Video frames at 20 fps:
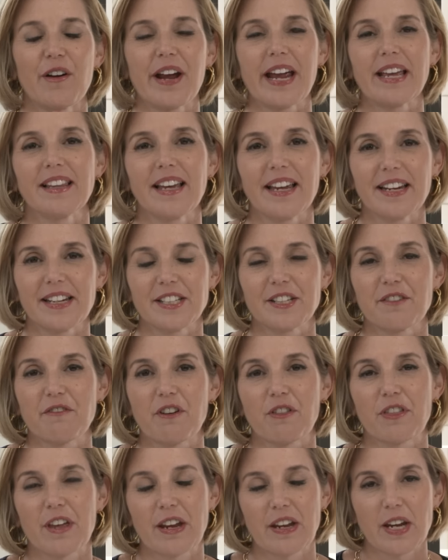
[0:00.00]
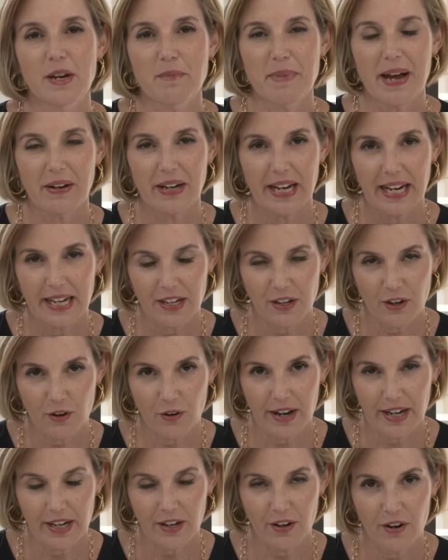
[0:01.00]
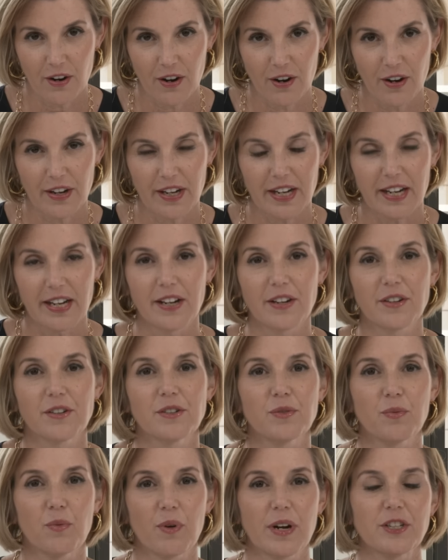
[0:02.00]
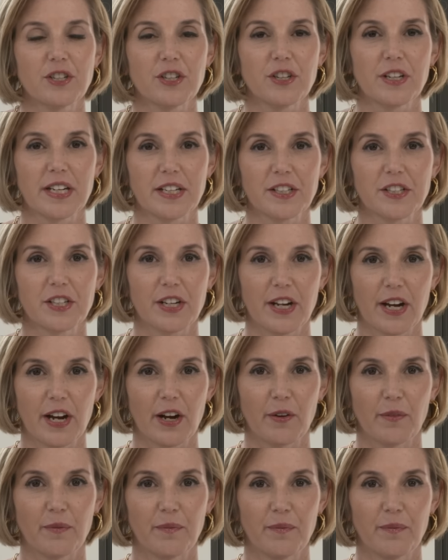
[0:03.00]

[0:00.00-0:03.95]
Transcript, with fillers: Okay, ladies, if you're thinking about getting a credit card, here's what you need to know.